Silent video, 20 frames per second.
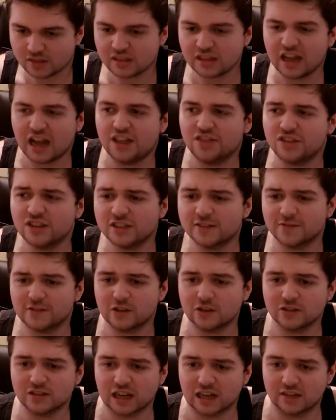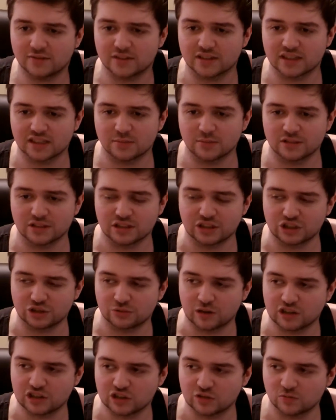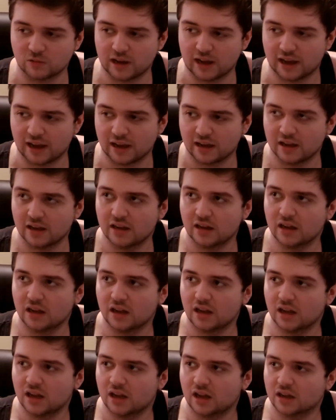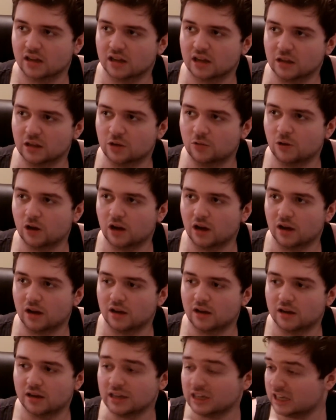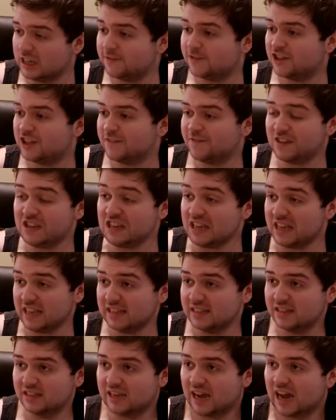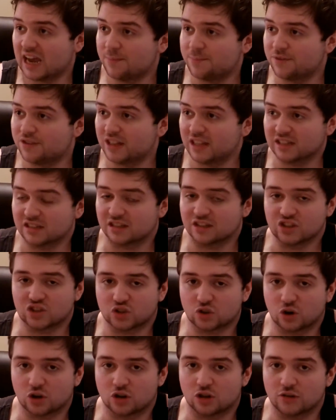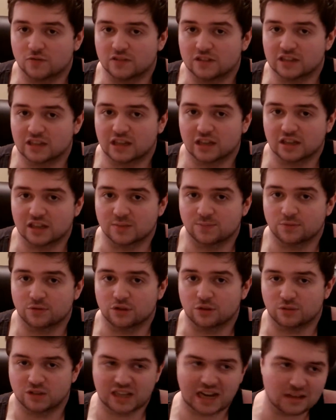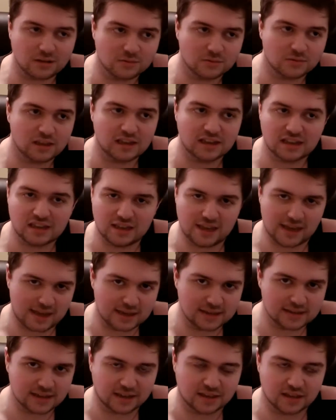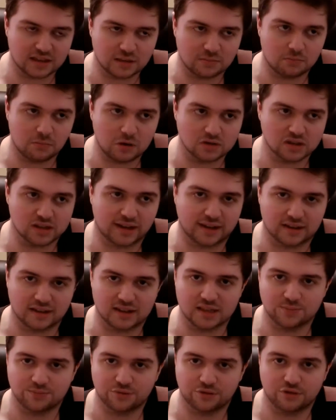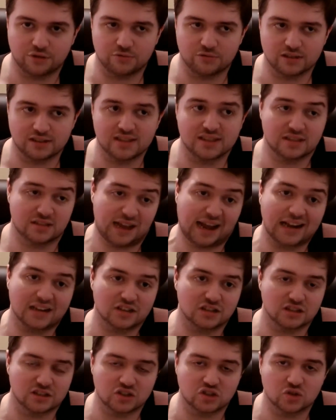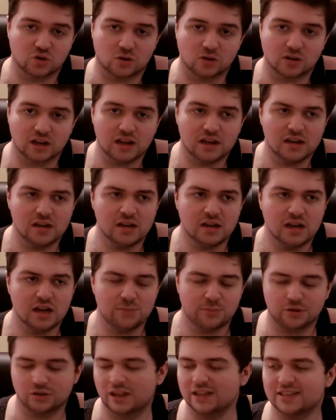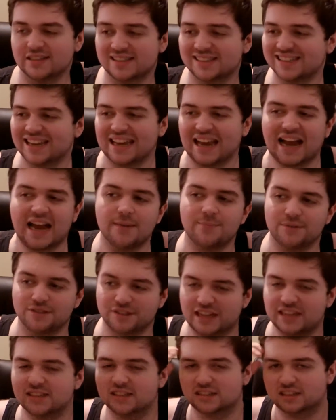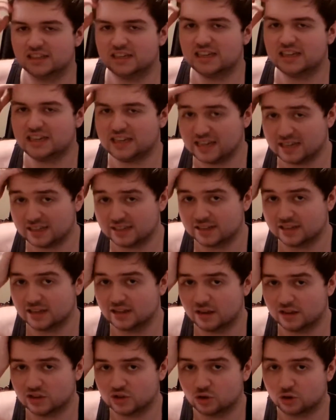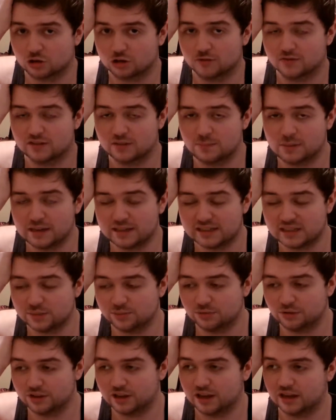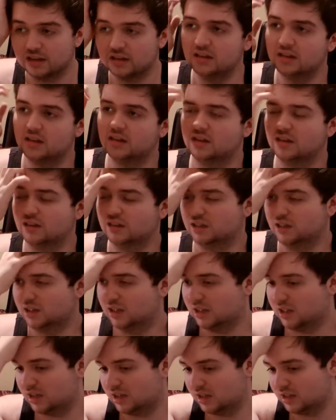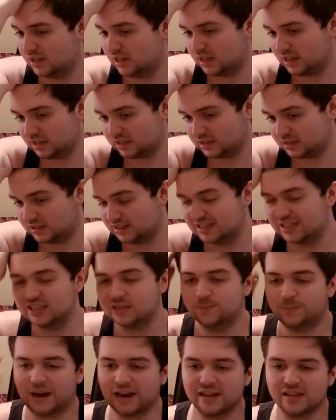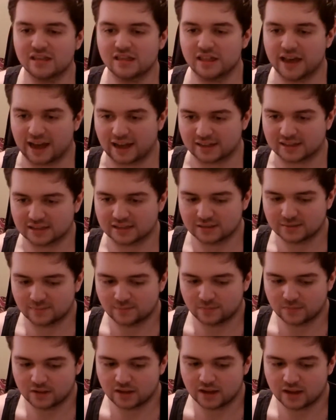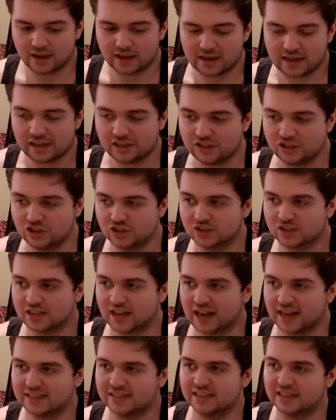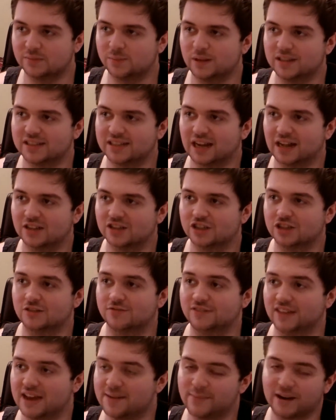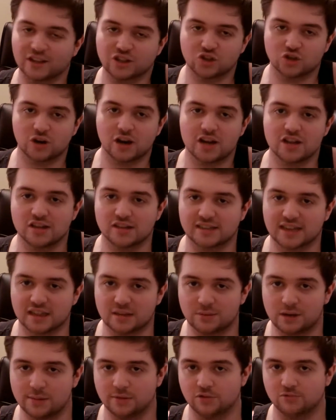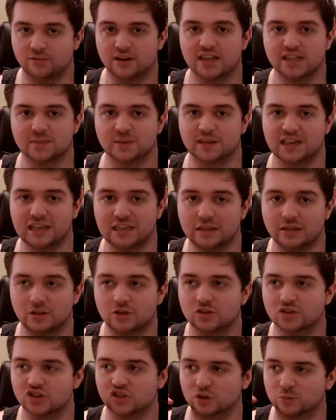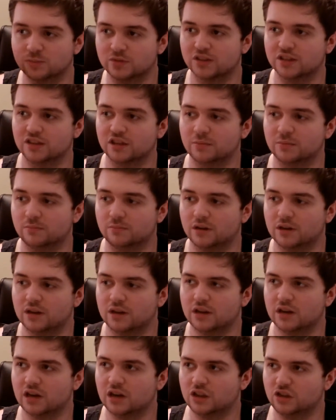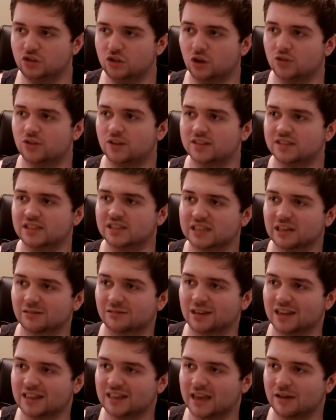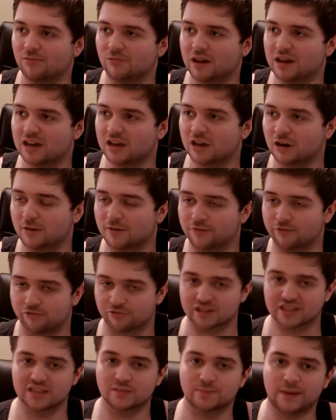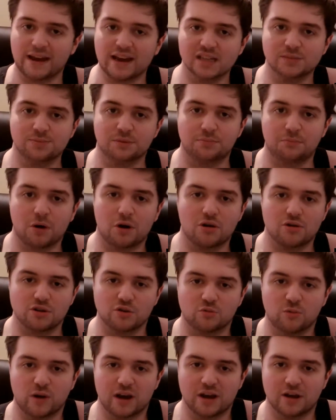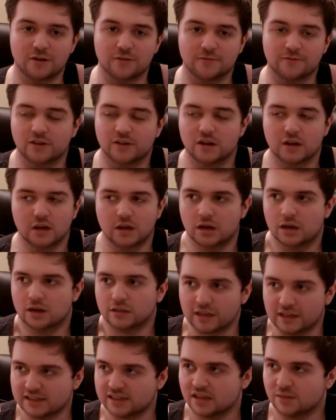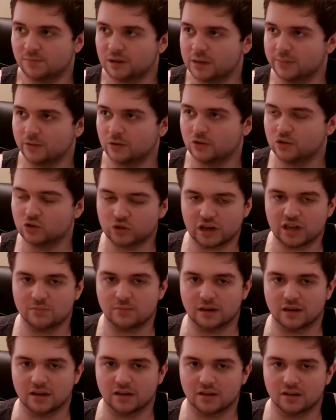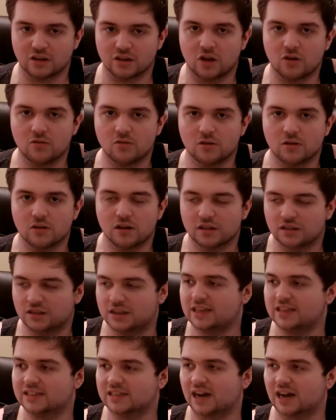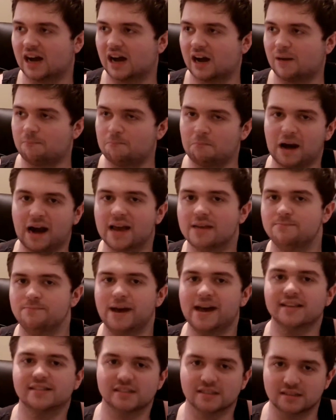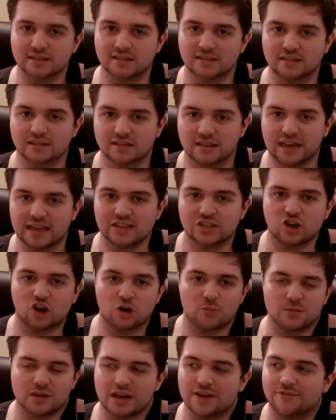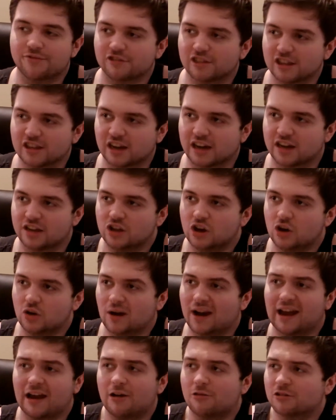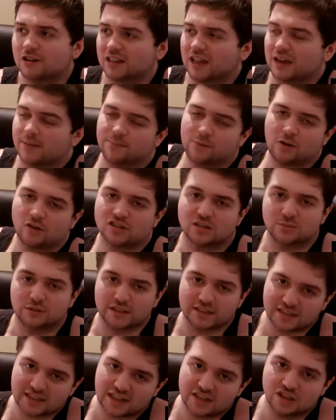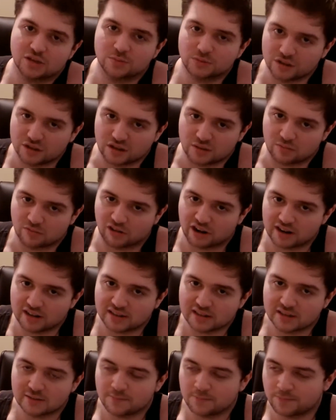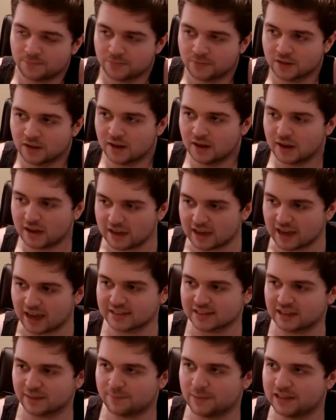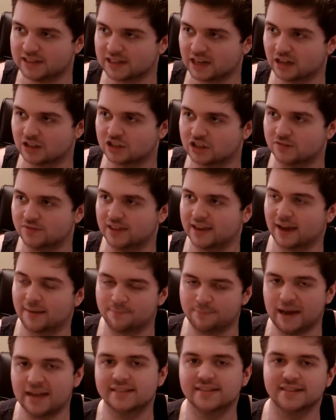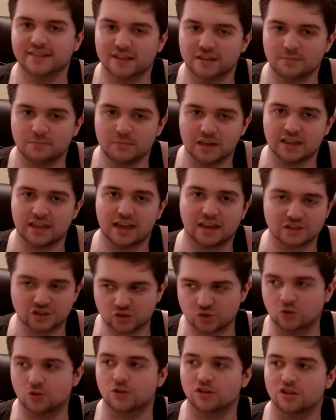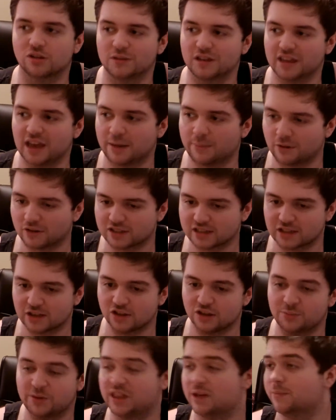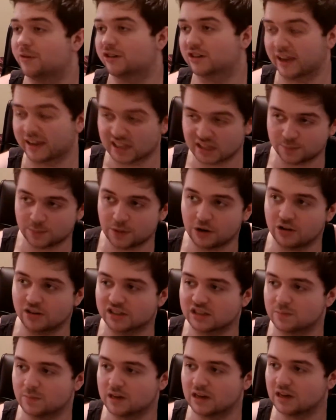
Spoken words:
And this feels kind of a similar situation where Killua, even if he is hypothetically strong enough to kill his brother, which I don't think he is, I think most likely his brother is actually stronger, but let's say hypothetically he is strong enough to beat his brother. Despite that, he just has this mentality of they're my trainers, they're the people who raised me. He looks up to them, not necessarily in a way of respect, but more in a way of, these are the people who train me, you know? These are my betters. They taught me everything I know. How could I possibly stand up to them, right? He has that mentality of they are better than me, they are stronger than me, they are more skilled than me, they're more experienced than me.